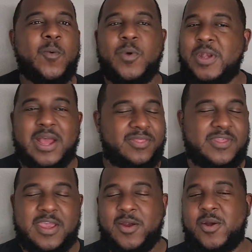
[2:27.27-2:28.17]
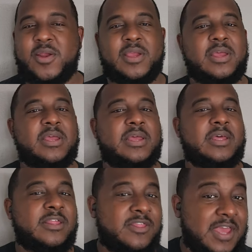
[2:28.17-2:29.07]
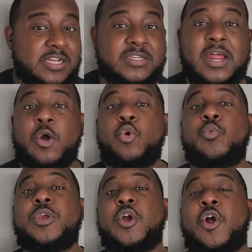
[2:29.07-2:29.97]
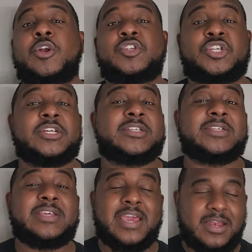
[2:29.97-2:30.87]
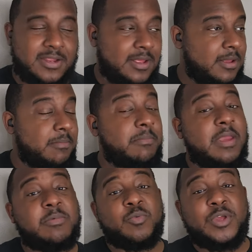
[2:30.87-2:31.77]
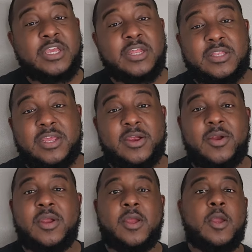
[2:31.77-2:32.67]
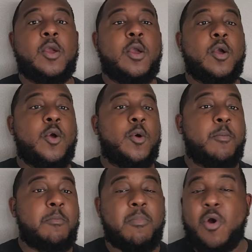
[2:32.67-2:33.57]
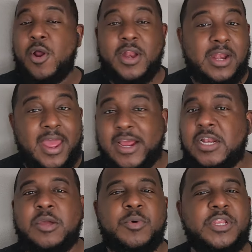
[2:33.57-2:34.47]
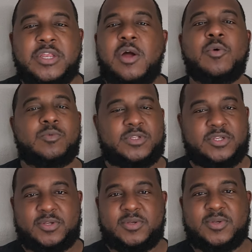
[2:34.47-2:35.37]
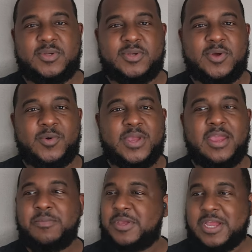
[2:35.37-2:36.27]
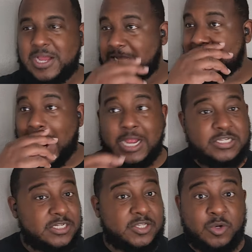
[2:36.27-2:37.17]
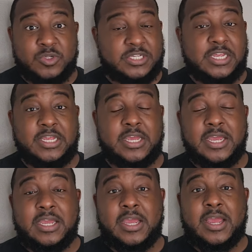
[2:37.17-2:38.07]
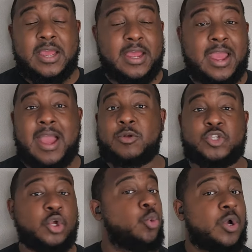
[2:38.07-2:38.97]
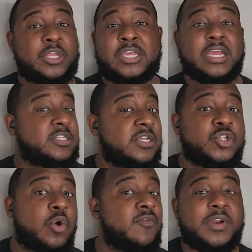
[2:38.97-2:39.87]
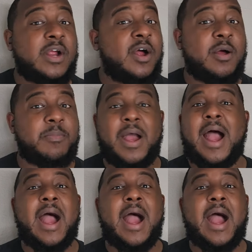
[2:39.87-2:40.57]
We're not there. That's not who we are just yet. Maybe we get there. More than likely we don't. Okay? Because I just don't see how Tua gets us over the hump.